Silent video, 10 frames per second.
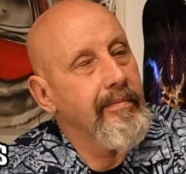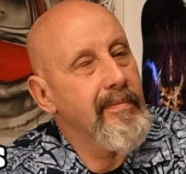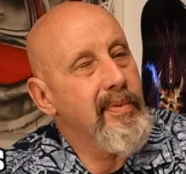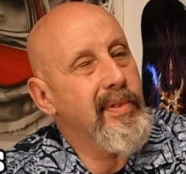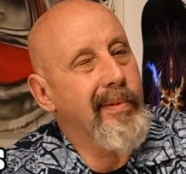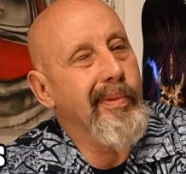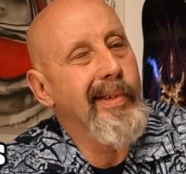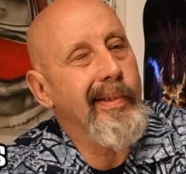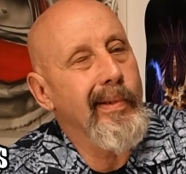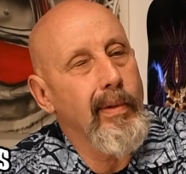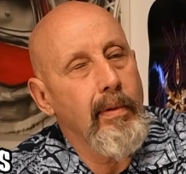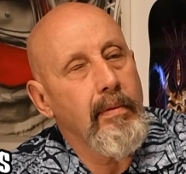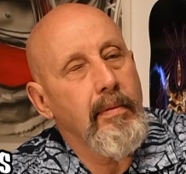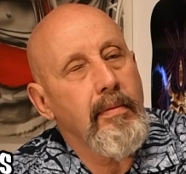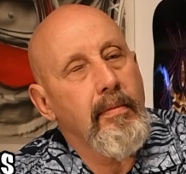screw
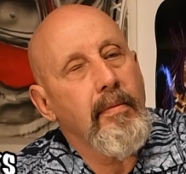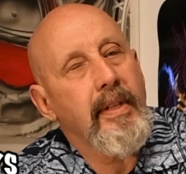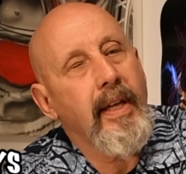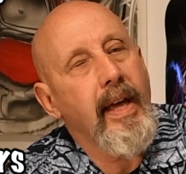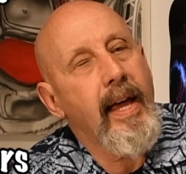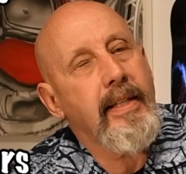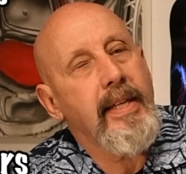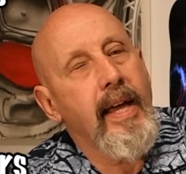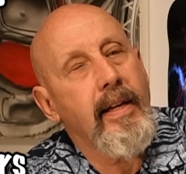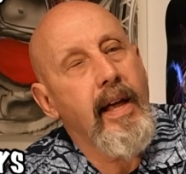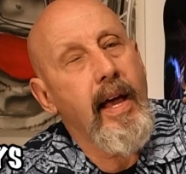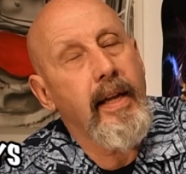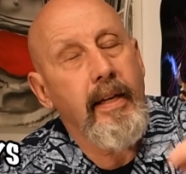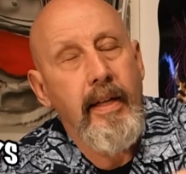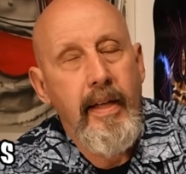with a hex head on
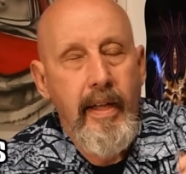it